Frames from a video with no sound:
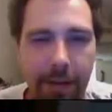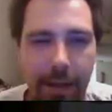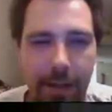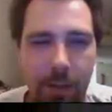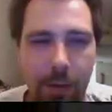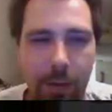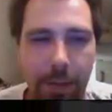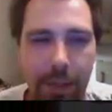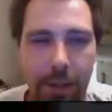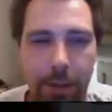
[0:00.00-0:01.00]
I just want to be as
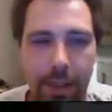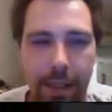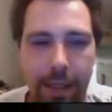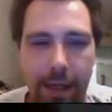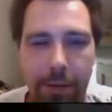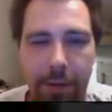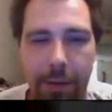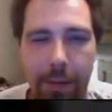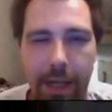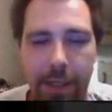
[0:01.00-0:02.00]
close as I can without
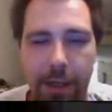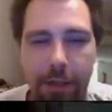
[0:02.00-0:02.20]
catching on